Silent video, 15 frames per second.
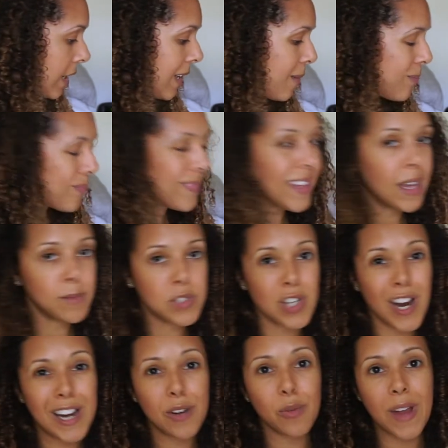and I'm
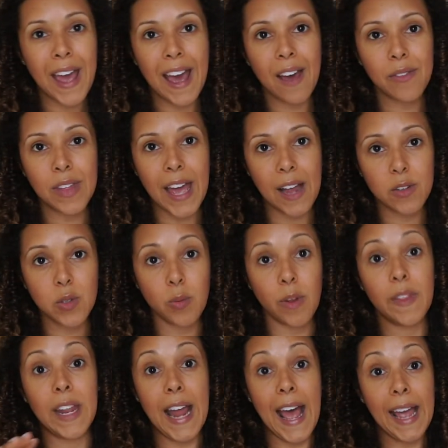sorry I don't have the actual
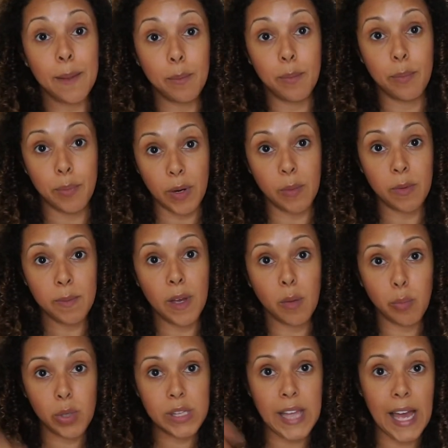one that I bring with me.
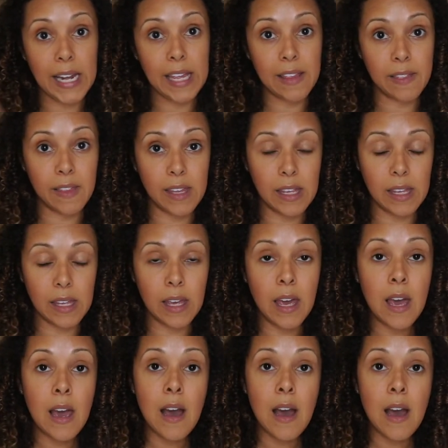I'll put that in the